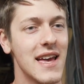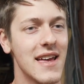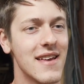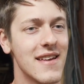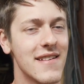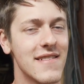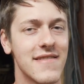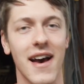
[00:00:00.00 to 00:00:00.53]

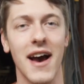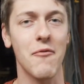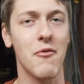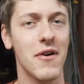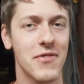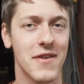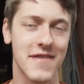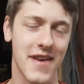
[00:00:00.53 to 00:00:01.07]
is I
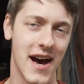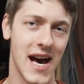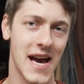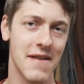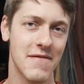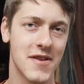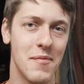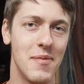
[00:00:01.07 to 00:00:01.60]
want this
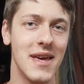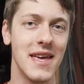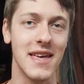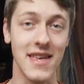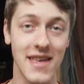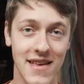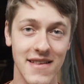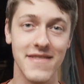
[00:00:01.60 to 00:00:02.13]
hive to be
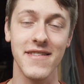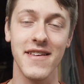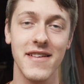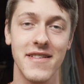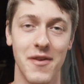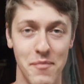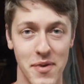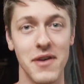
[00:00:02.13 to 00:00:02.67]

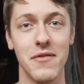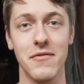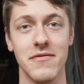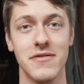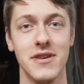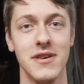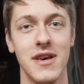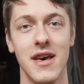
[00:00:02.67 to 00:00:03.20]
easy to
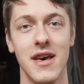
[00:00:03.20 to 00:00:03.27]
build.